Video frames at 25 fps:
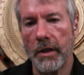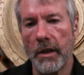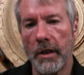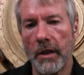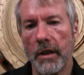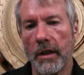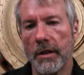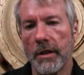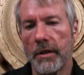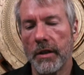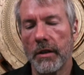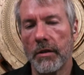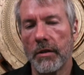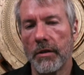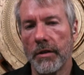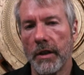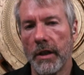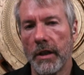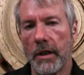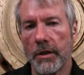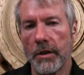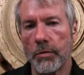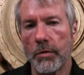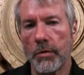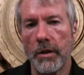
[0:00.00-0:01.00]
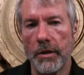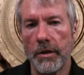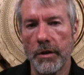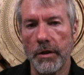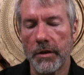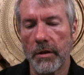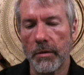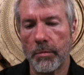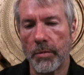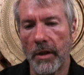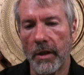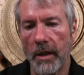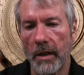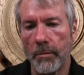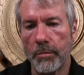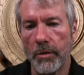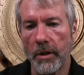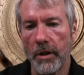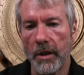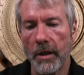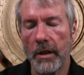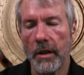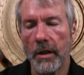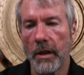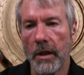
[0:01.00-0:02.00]
Until then, it's really just a
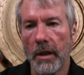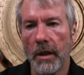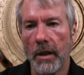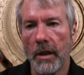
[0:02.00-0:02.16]
property.